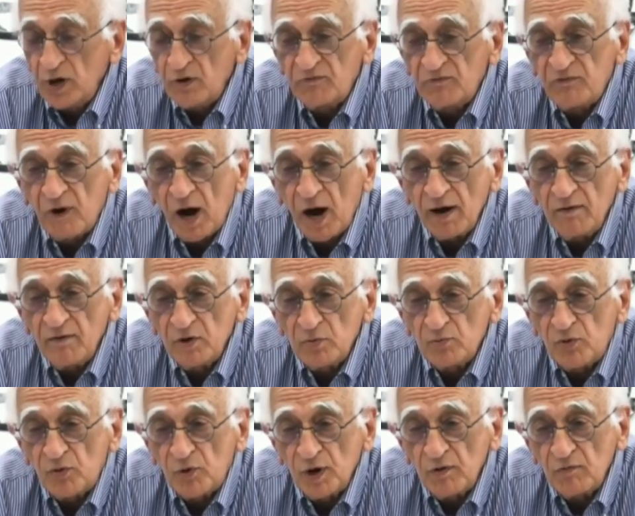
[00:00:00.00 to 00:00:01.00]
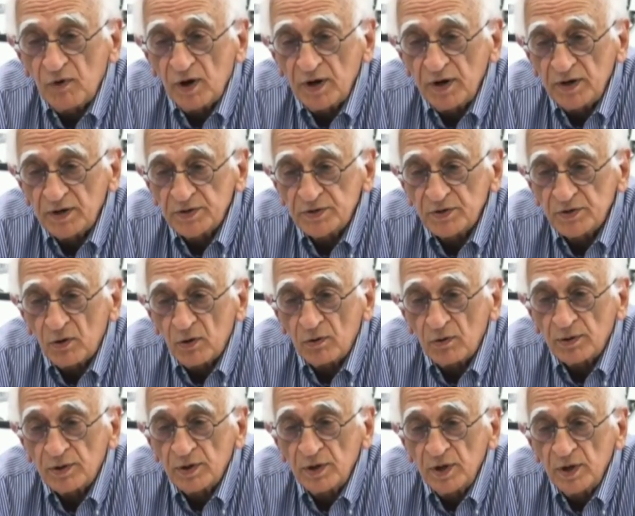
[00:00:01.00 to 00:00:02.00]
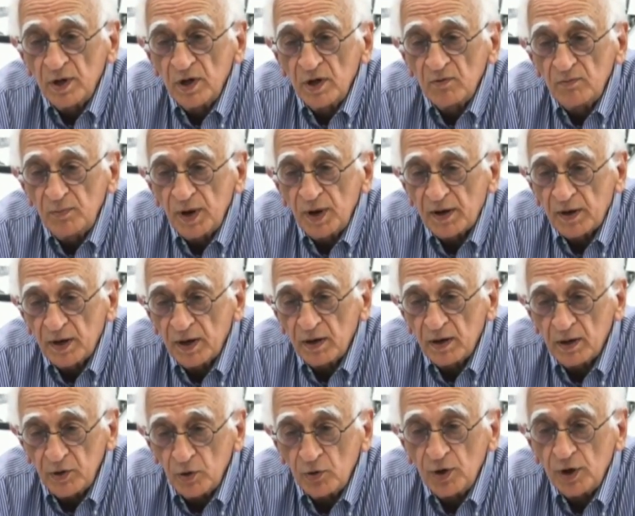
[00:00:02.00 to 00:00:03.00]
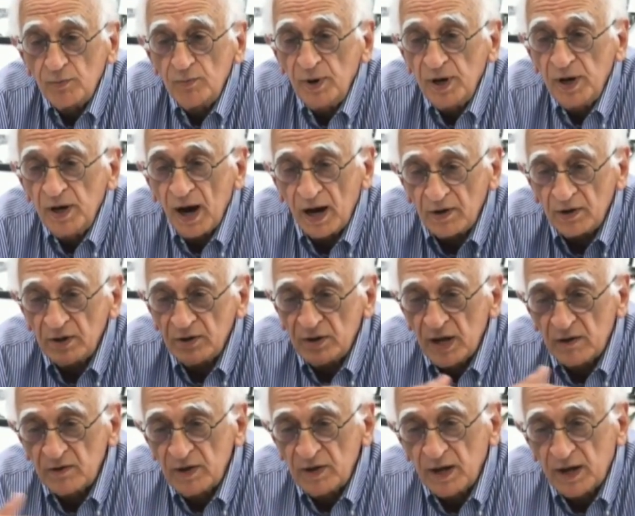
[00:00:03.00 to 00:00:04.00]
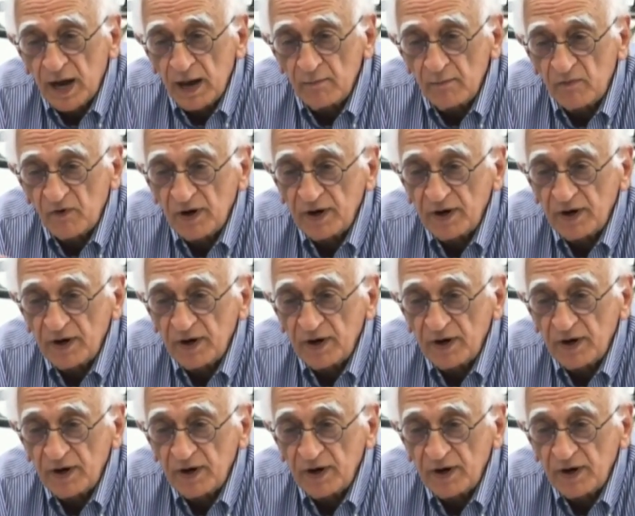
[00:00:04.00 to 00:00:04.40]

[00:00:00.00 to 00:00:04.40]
Unit 5 is 41 years old. Pickering Unit B, and they